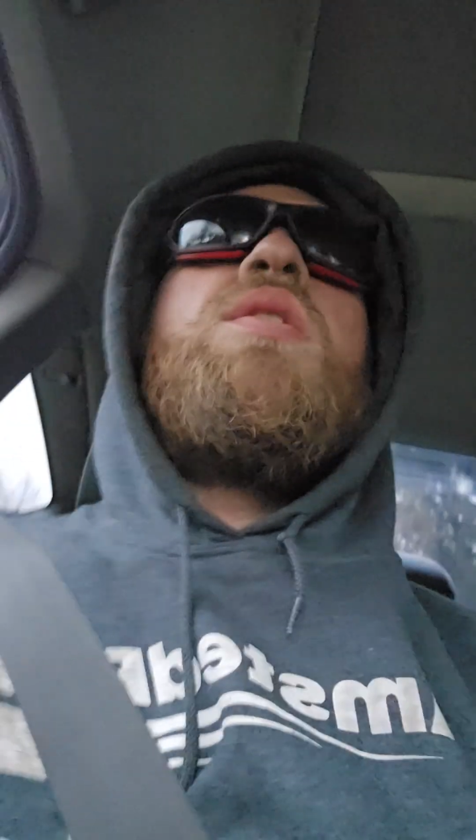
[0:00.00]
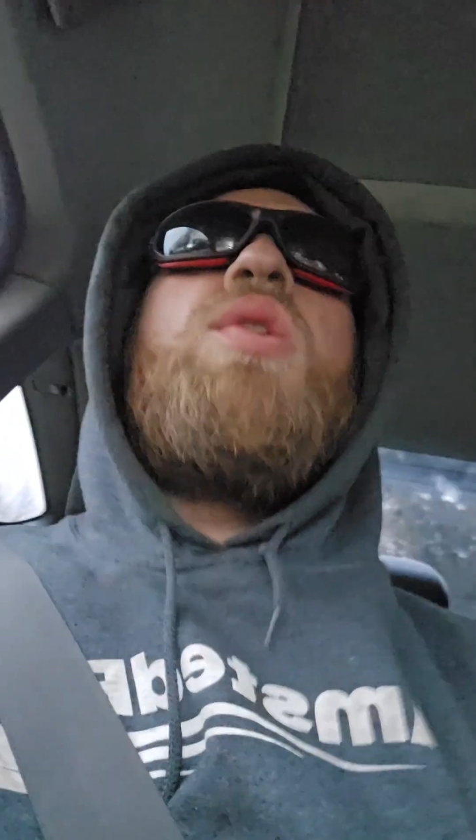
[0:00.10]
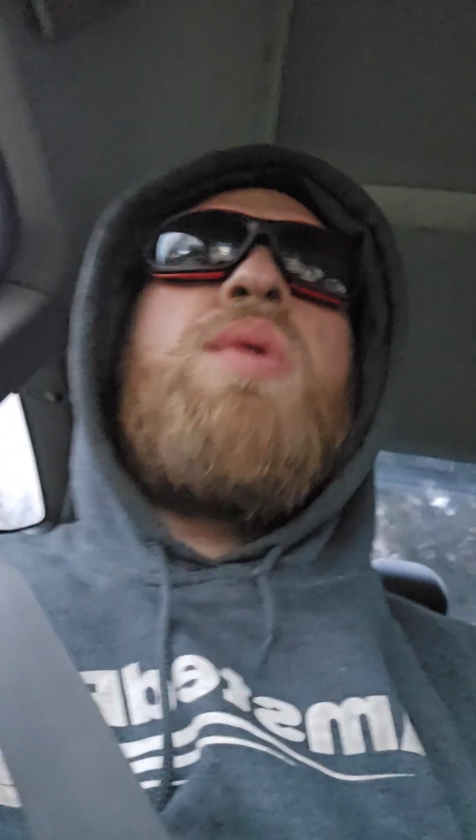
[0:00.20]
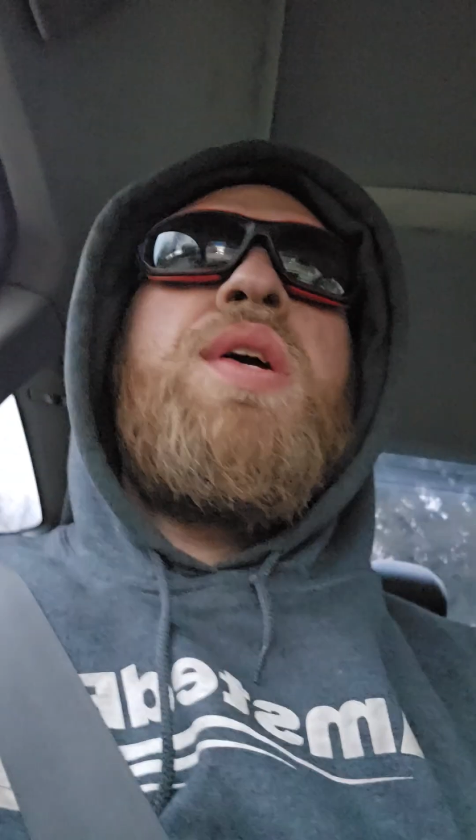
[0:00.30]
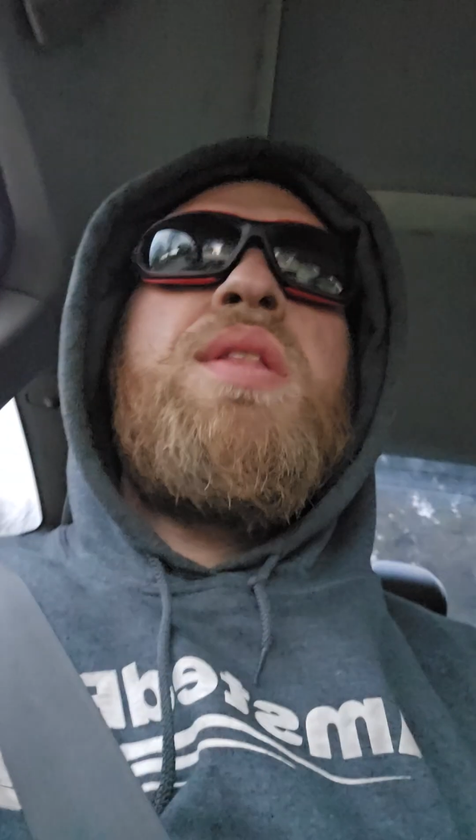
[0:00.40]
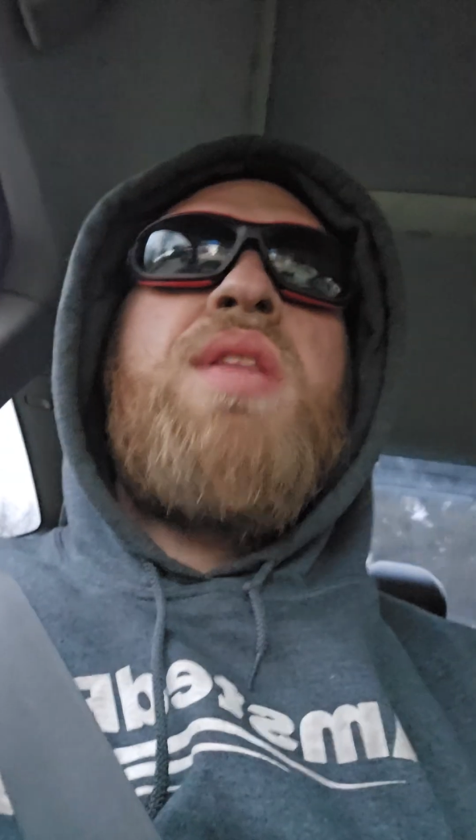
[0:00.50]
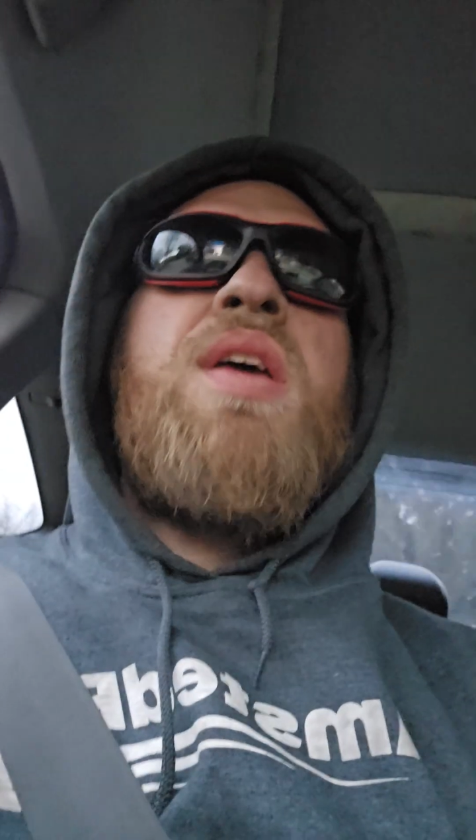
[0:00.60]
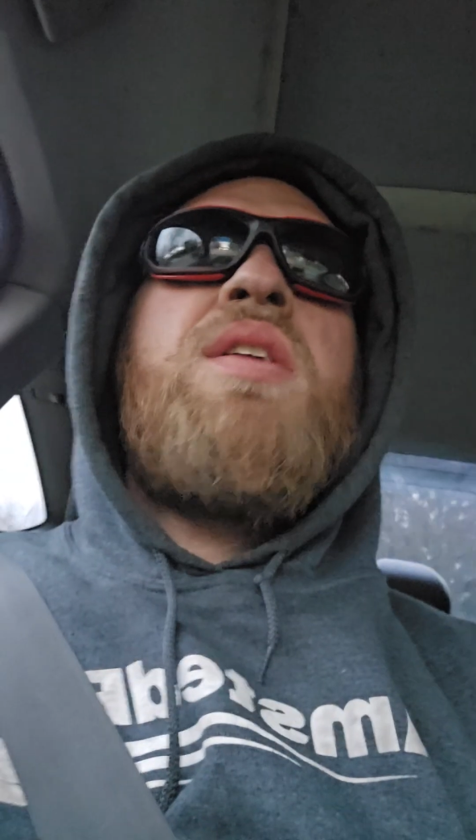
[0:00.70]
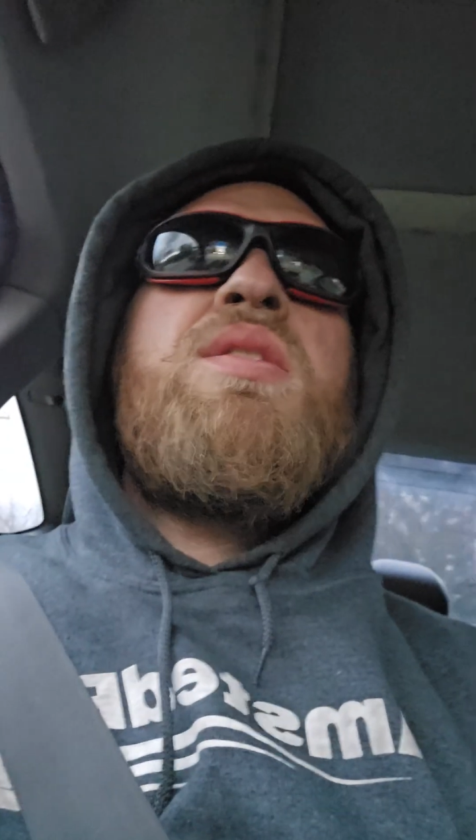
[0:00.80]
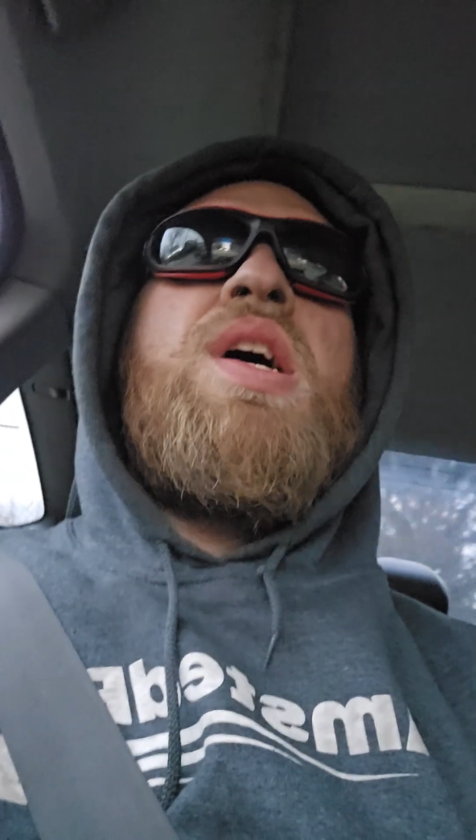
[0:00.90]
doing
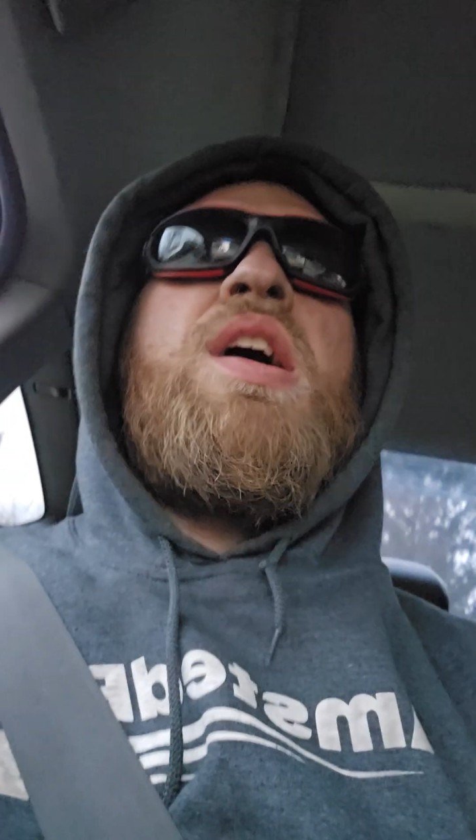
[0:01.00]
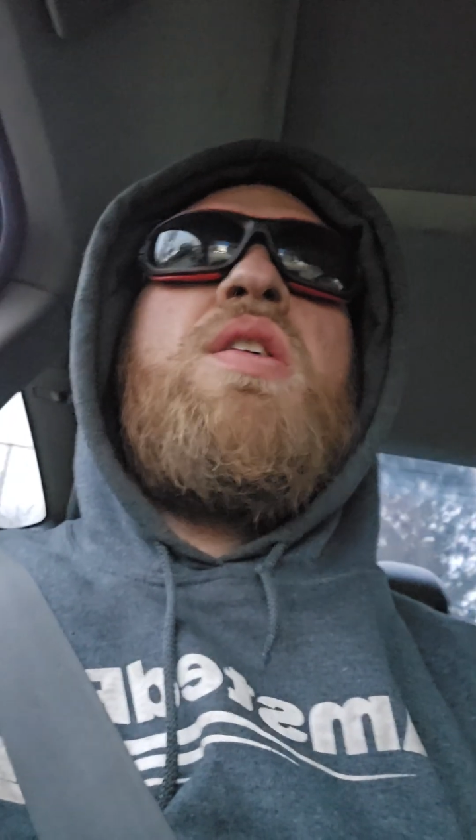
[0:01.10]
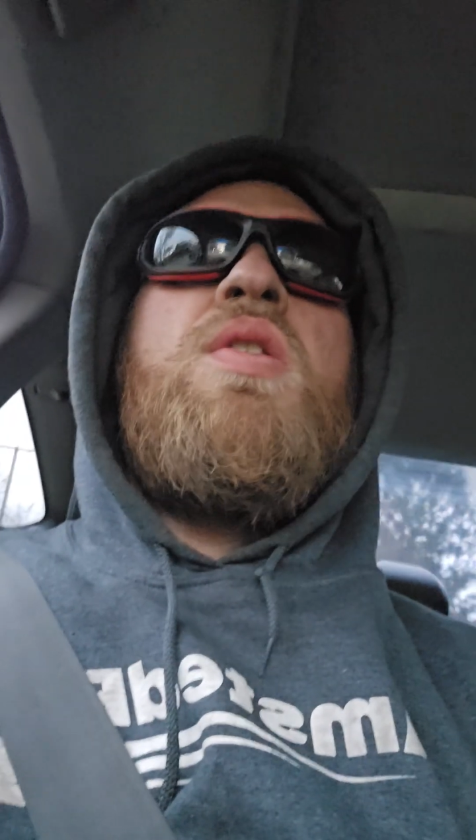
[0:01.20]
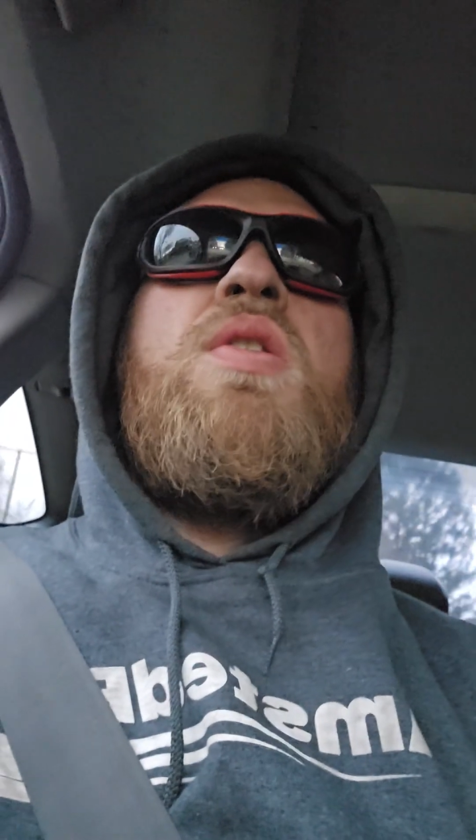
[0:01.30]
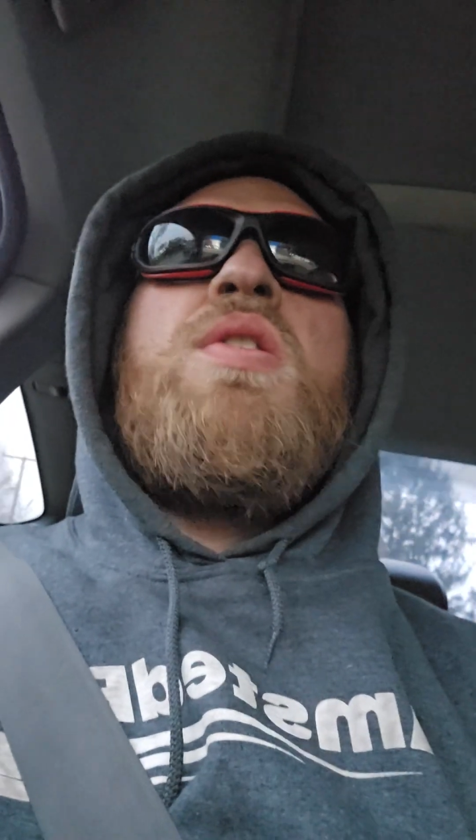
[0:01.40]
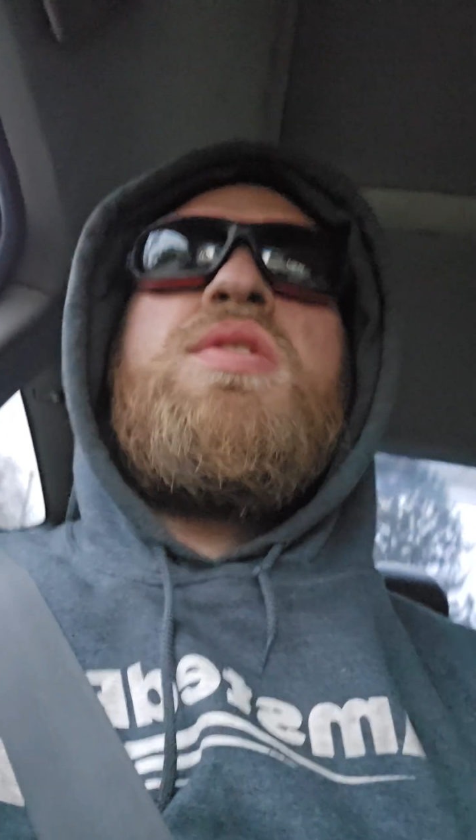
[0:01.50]
things that are